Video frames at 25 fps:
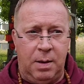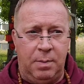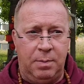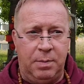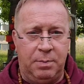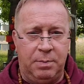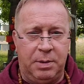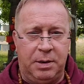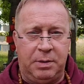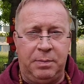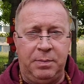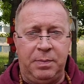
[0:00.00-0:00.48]

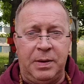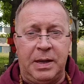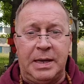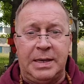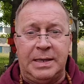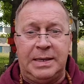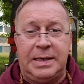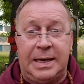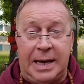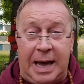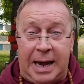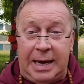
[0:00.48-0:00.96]
But
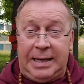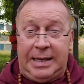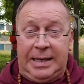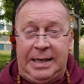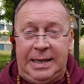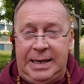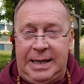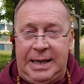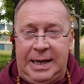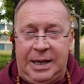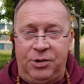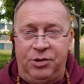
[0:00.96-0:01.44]
you got to get
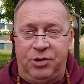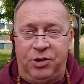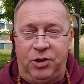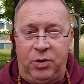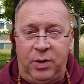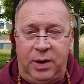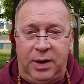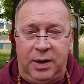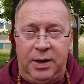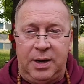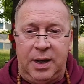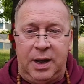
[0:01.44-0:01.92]
into
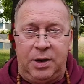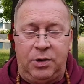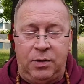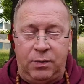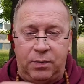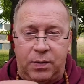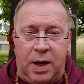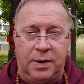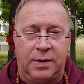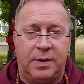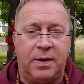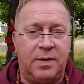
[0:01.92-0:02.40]
it, and you've
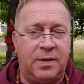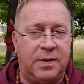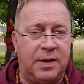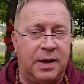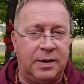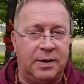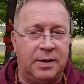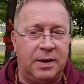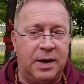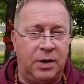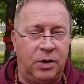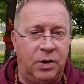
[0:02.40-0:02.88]
got to
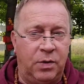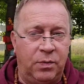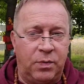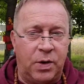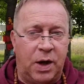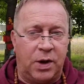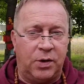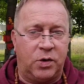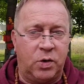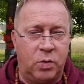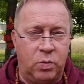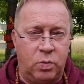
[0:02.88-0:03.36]
sit, and you've
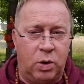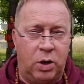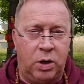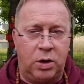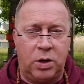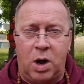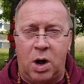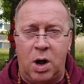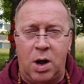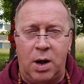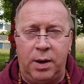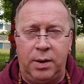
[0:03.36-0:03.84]
got to
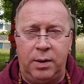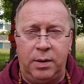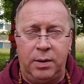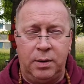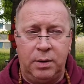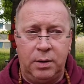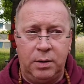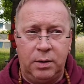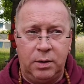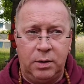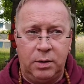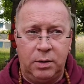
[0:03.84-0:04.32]
work on
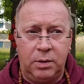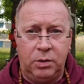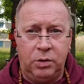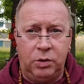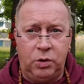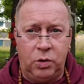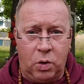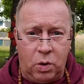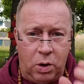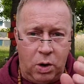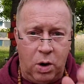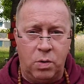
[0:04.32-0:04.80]

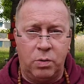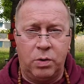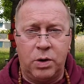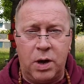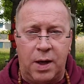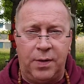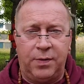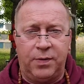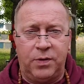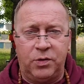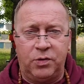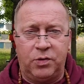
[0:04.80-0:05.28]
your own
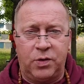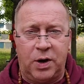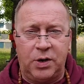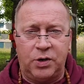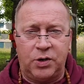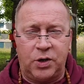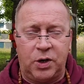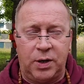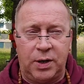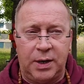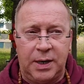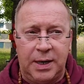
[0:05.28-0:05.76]

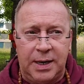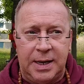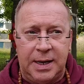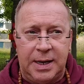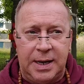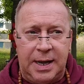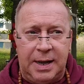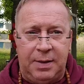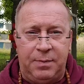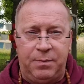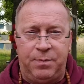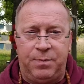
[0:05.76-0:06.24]
concentration.
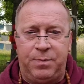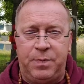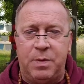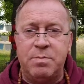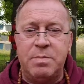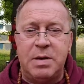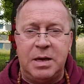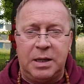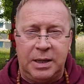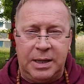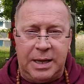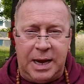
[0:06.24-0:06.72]

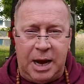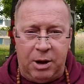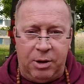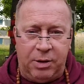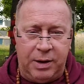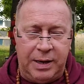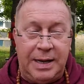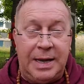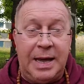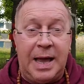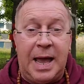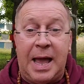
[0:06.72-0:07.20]

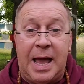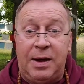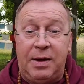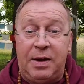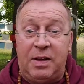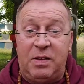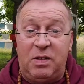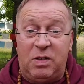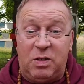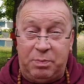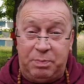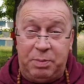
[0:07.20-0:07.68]
Familiarity and
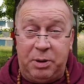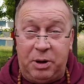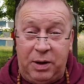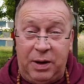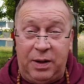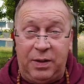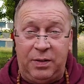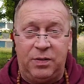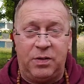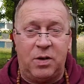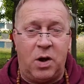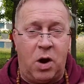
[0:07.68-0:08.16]

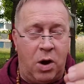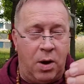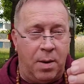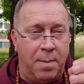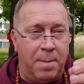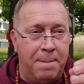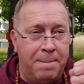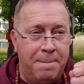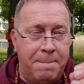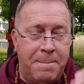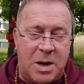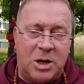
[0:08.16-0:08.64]
experience are a
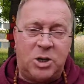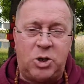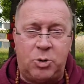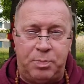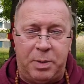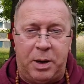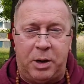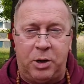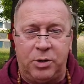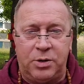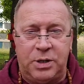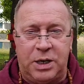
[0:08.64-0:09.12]
much
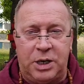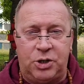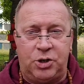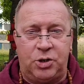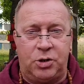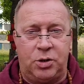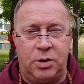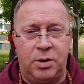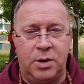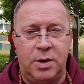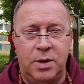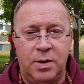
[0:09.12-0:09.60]
better
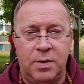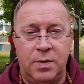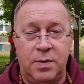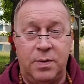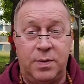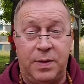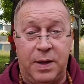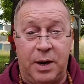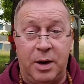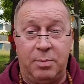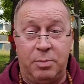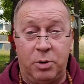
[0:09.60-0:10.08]
teacher
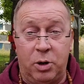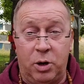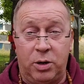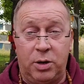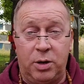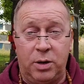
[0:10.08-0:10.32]
than a book.